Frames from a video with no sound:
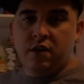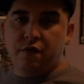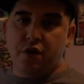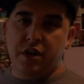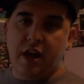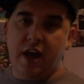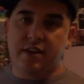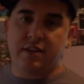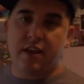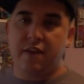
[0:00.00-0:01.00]
for you
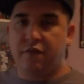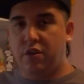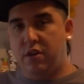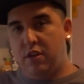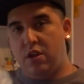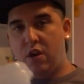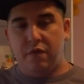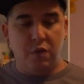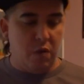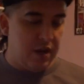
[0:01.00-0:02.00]
guys, that if you
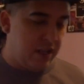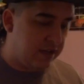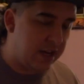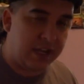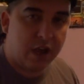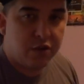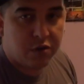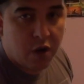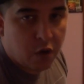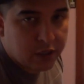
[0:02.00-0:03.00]
want to get a snake out
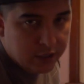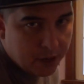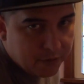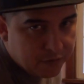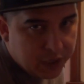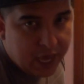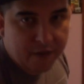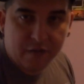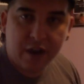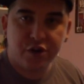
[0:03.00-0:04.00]
using a holding tub, if you
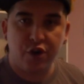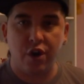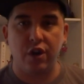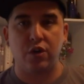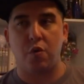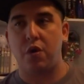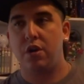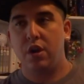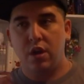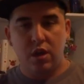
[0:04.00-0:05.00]
can't find your hook
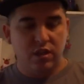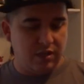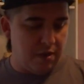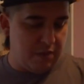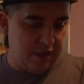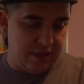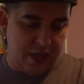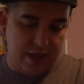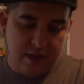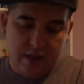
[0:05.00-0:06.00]
or something like
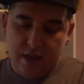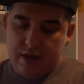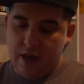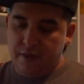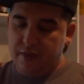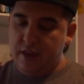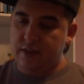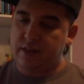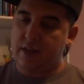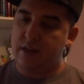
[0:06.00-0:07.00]
that. Now
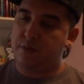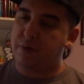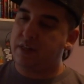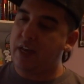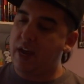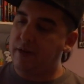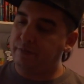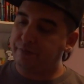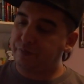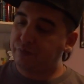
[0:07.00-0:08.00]
this is
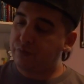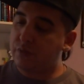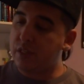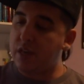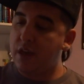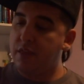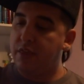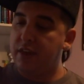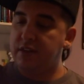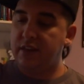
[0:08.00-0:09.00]
Poseidon.
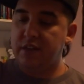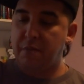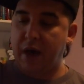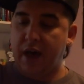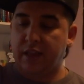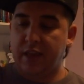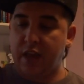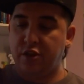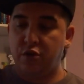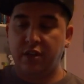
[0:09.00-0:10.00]
This is a Motley,
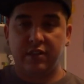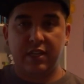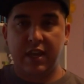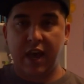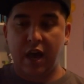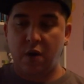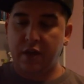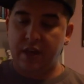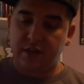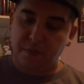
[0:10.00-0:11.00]
and you can see how
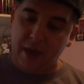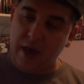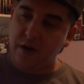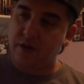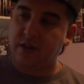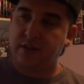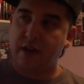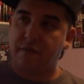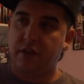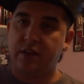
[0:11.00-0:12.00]
his pattern is
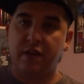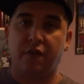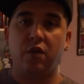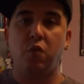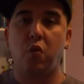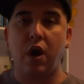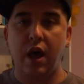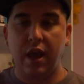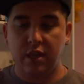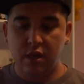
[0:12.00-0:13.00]
definitely different.
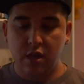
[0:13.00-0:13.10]
Why?